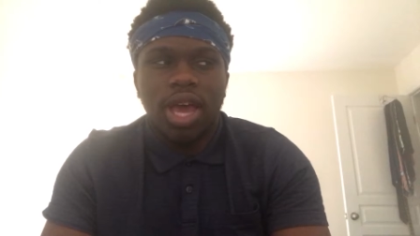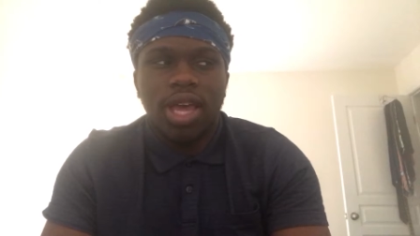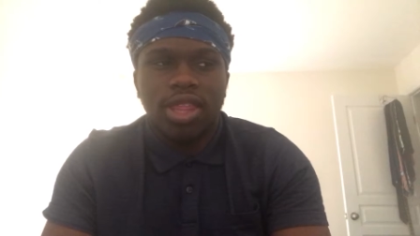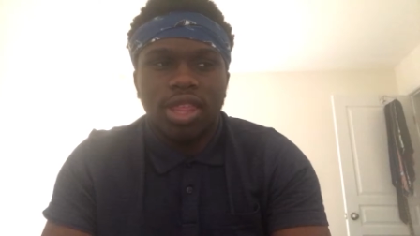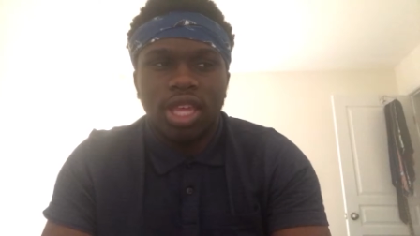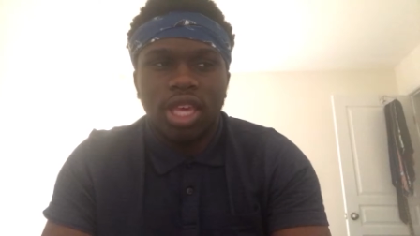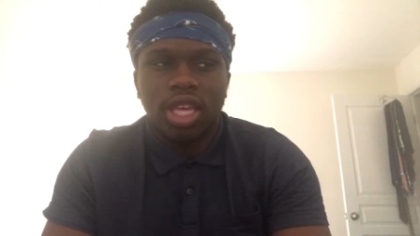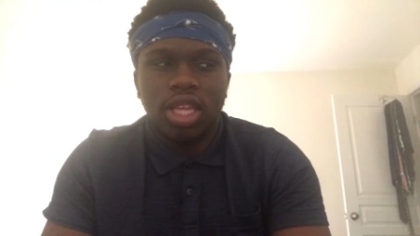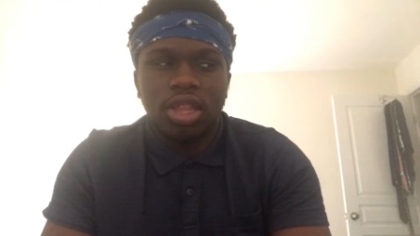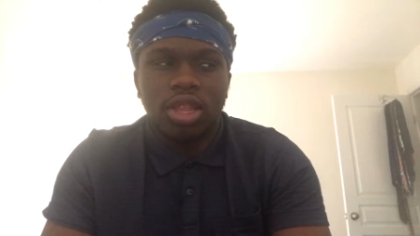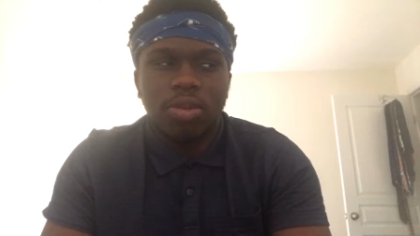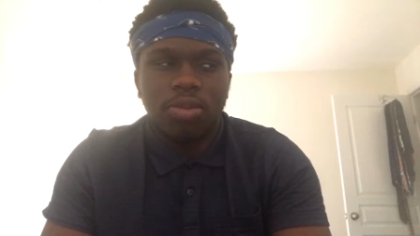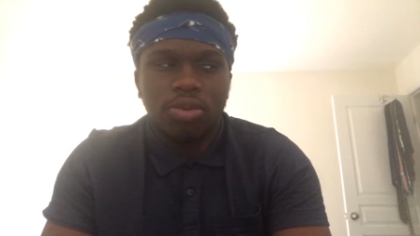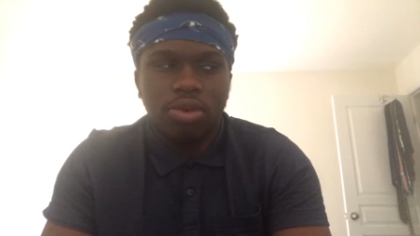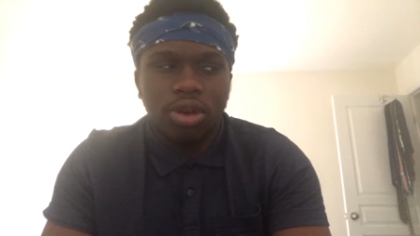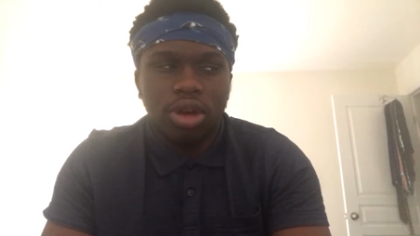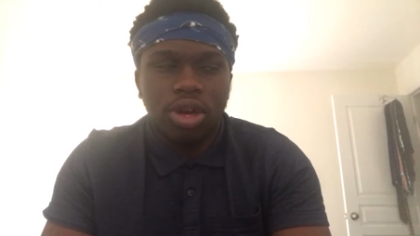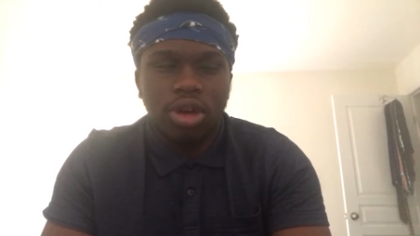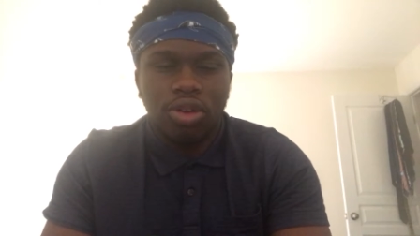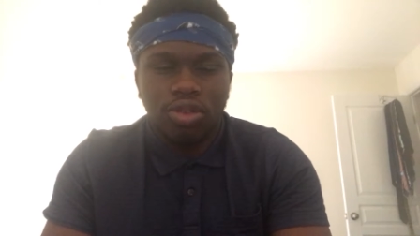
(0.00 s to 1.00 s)
I think
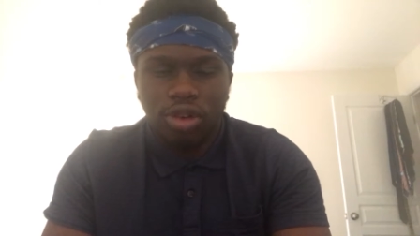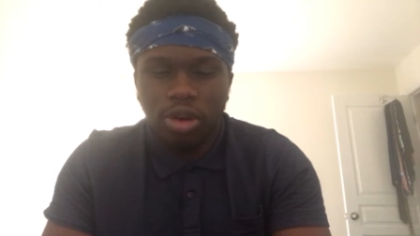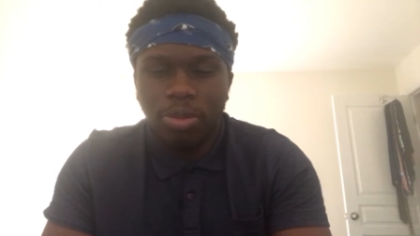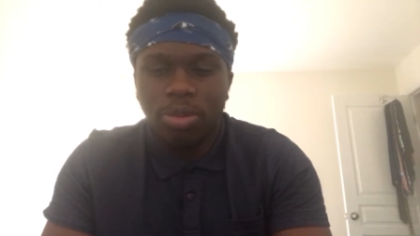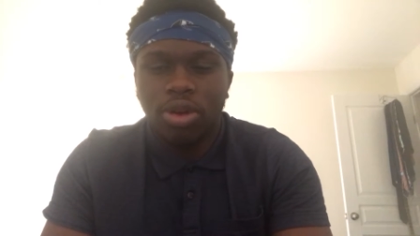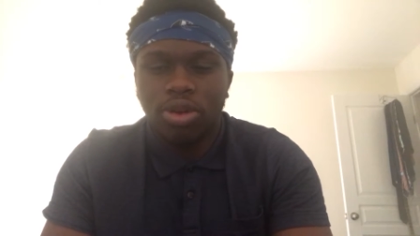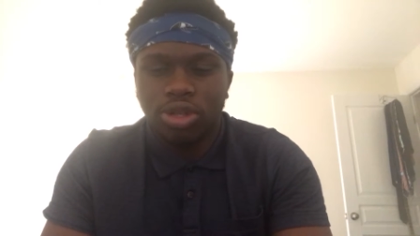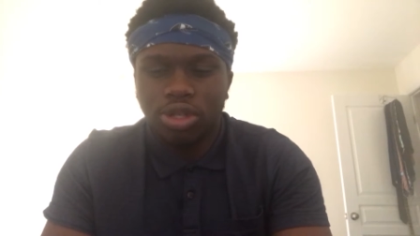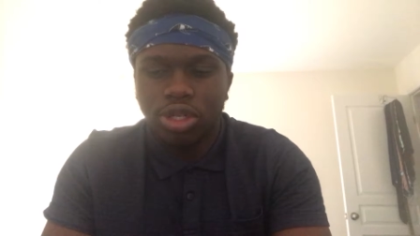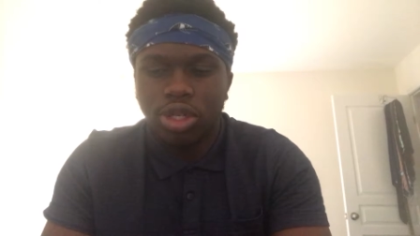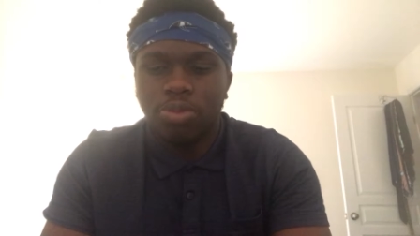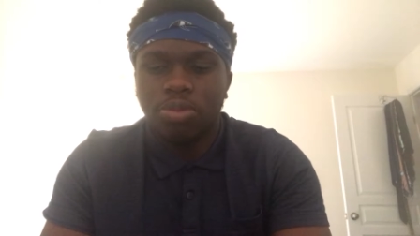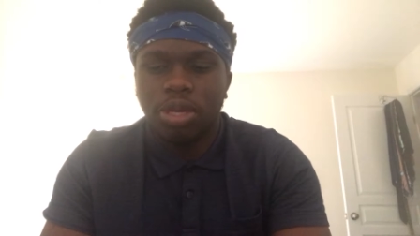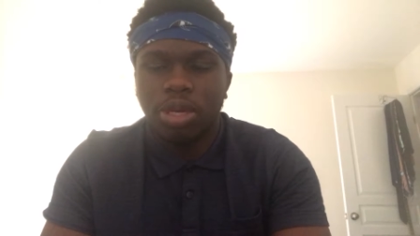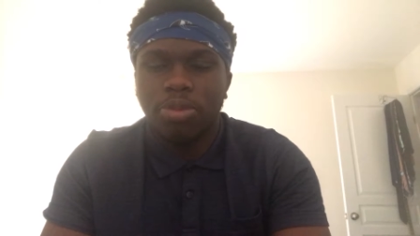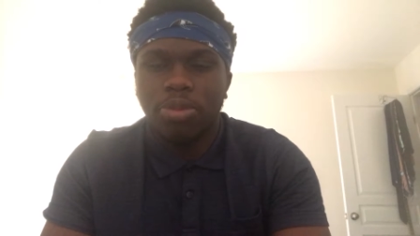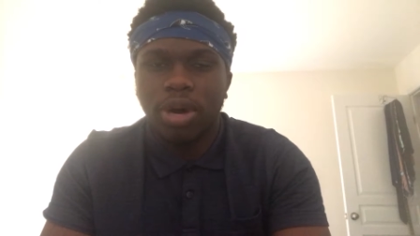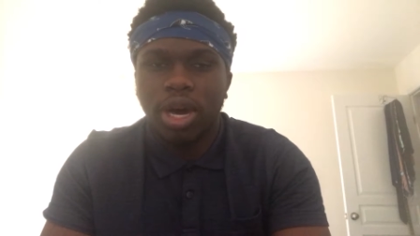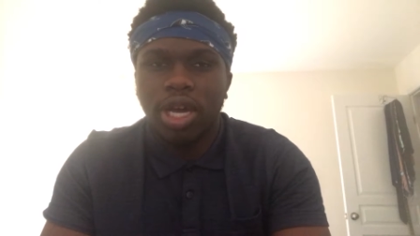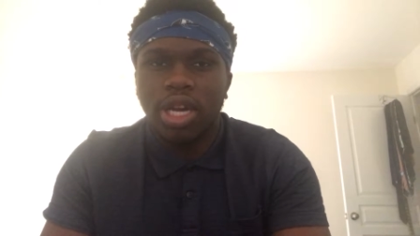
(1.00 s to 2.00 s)
the criminal should
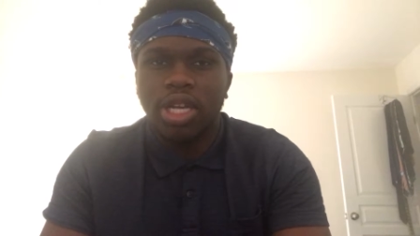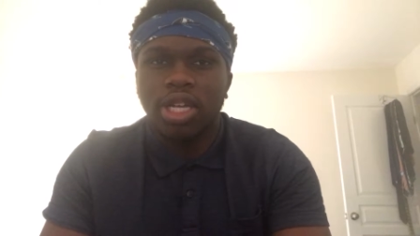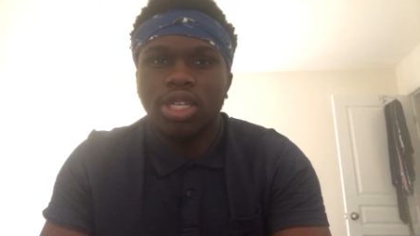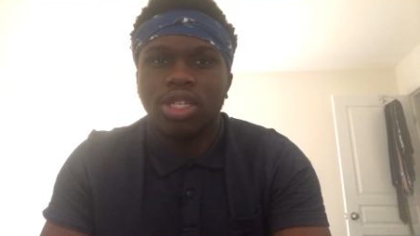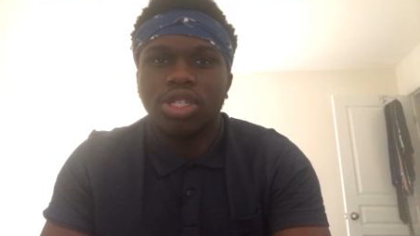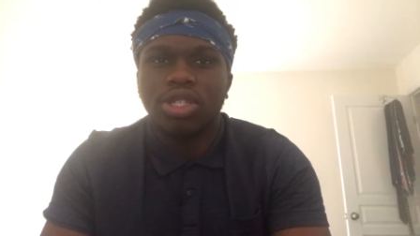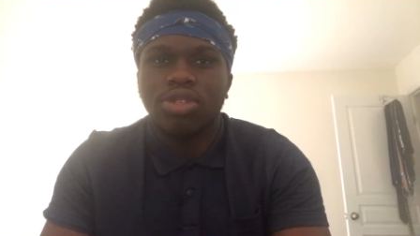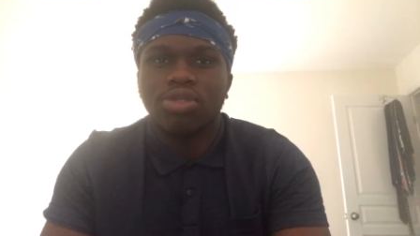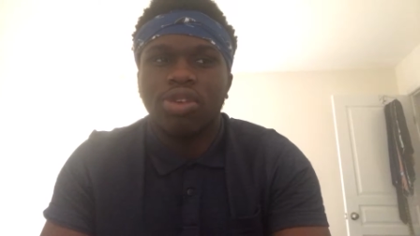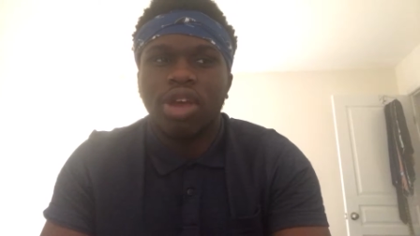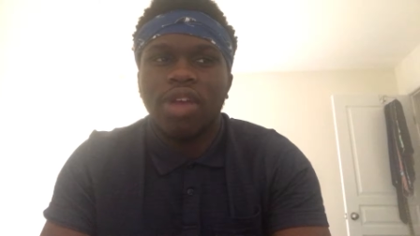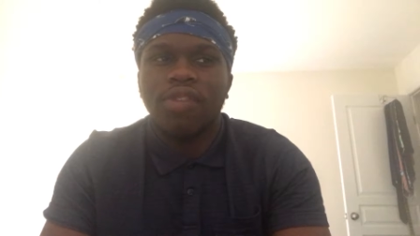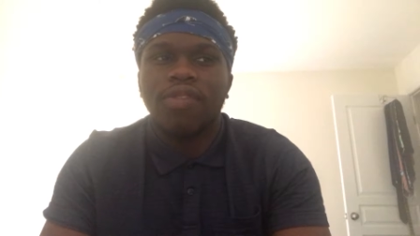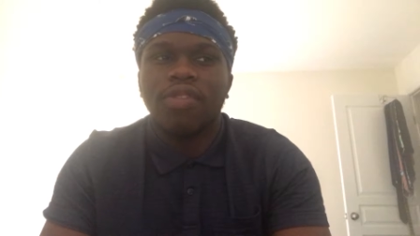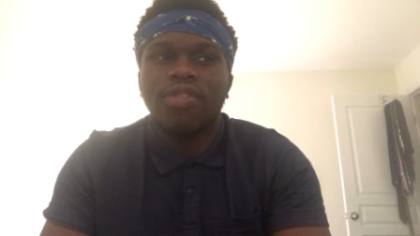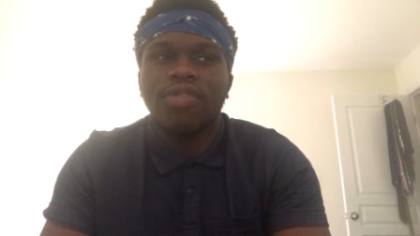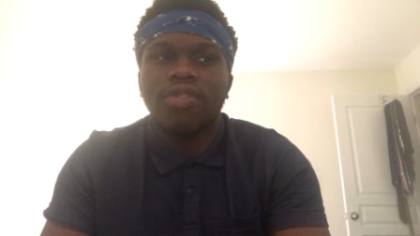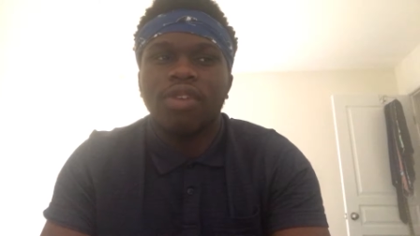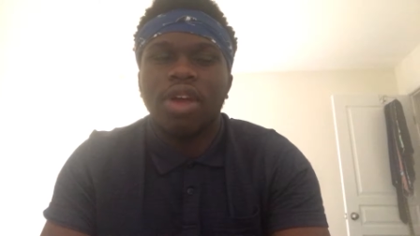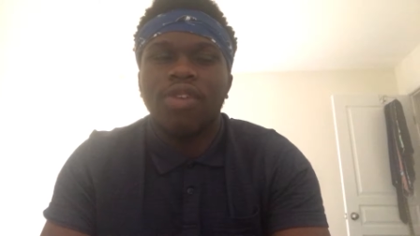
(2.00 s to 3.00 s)
be punished,
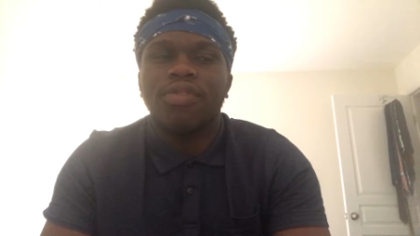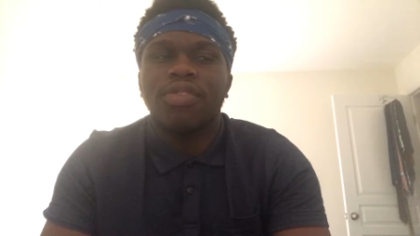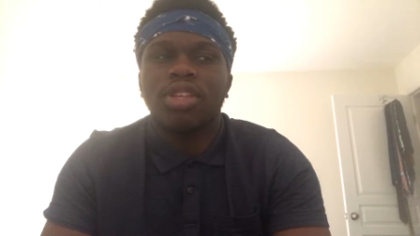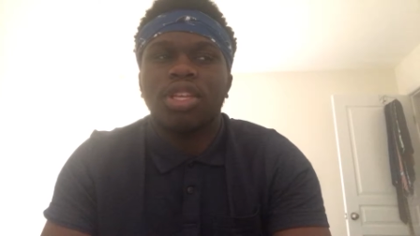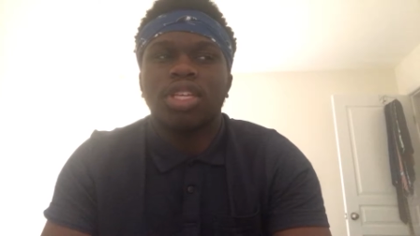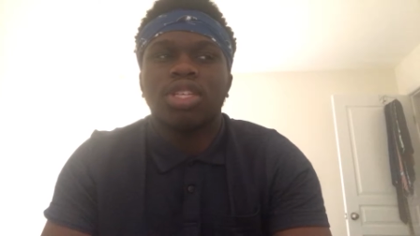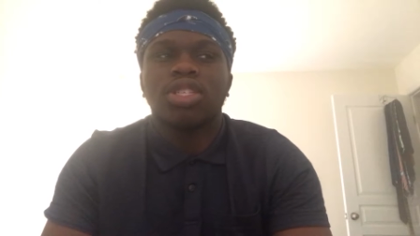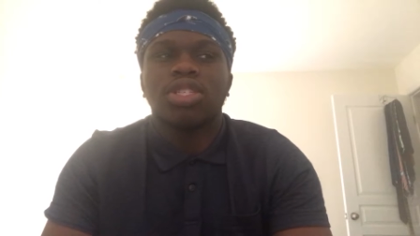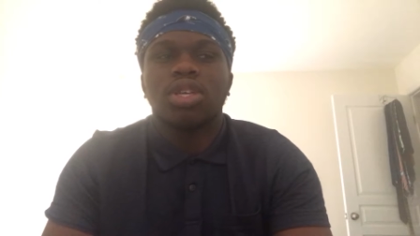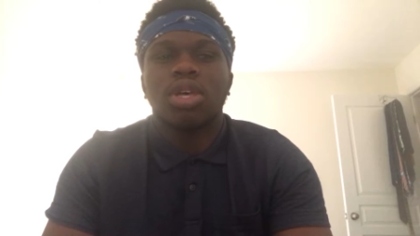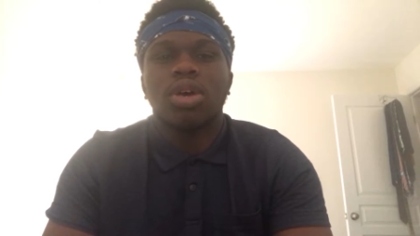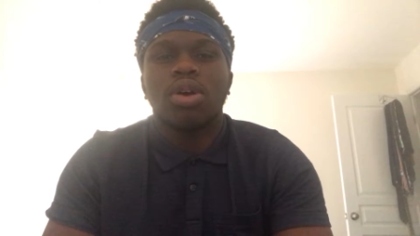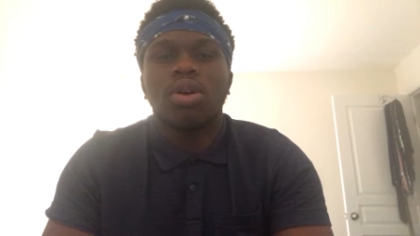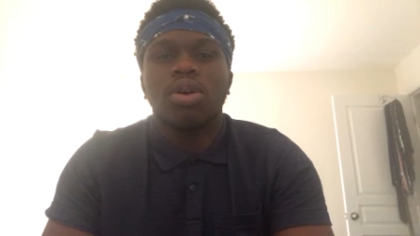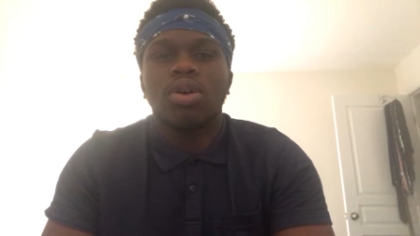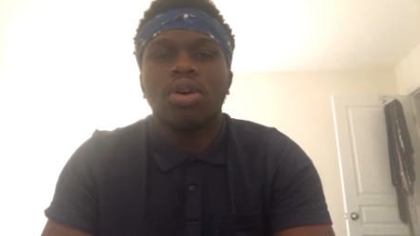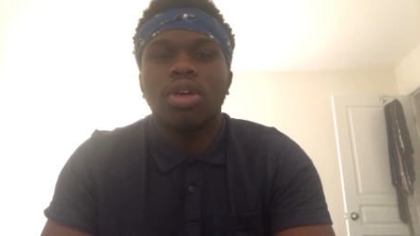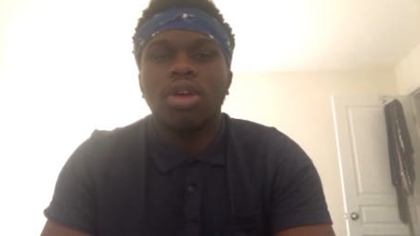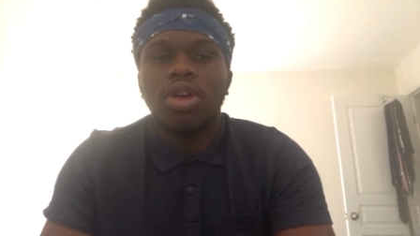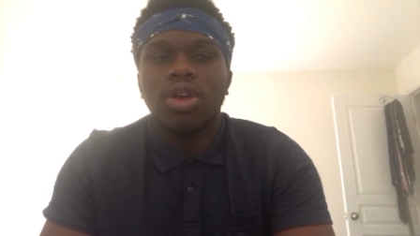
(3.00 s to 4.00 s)
rightfully
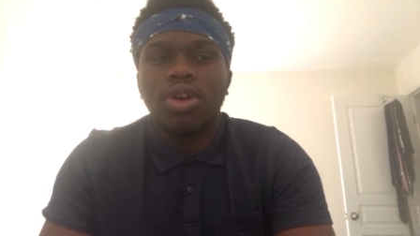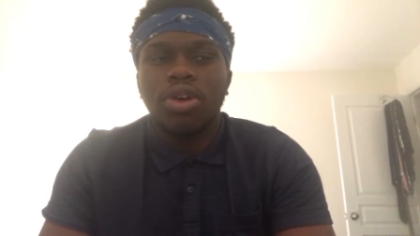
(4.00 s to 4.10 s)
so,